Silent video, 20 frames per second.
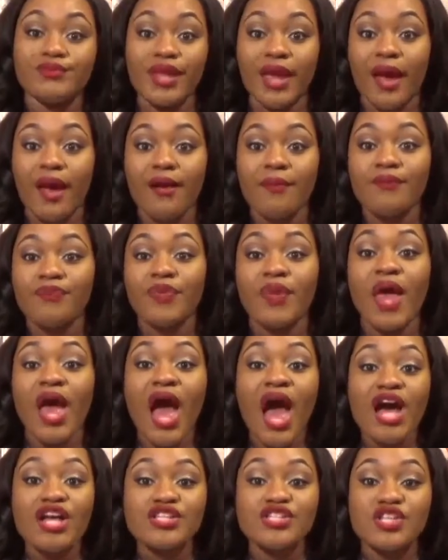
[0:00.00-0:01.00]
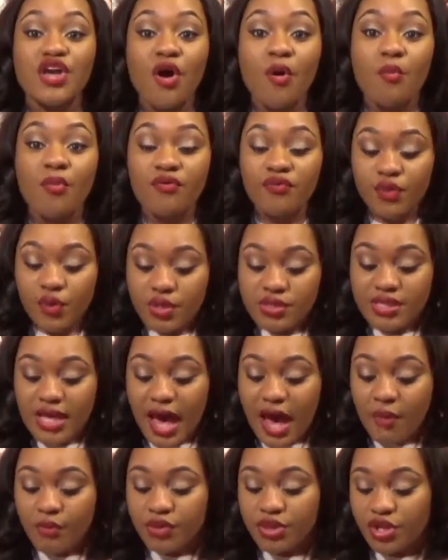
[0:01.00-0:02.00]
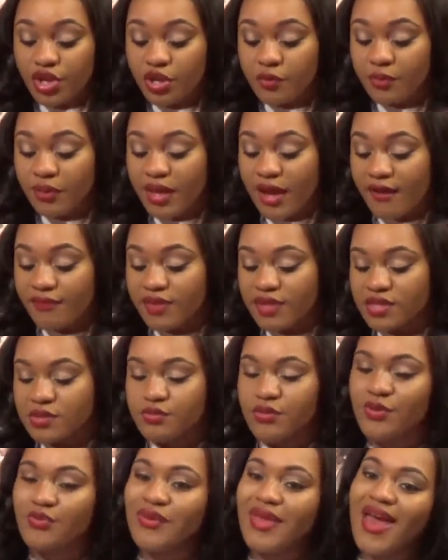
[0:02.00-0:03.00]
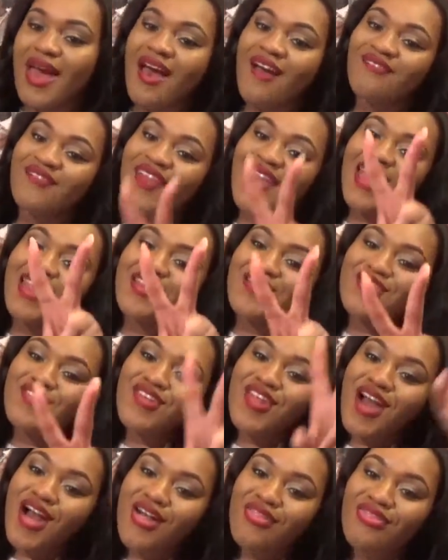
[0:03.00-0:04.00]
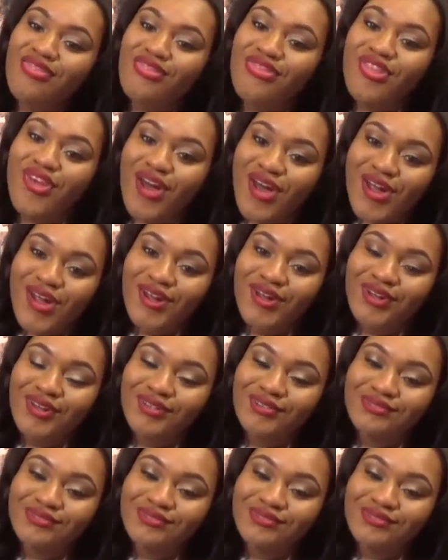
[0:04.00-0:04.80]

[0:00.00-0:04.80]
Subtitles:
yeah, so moving on to our third beat of this week, we have another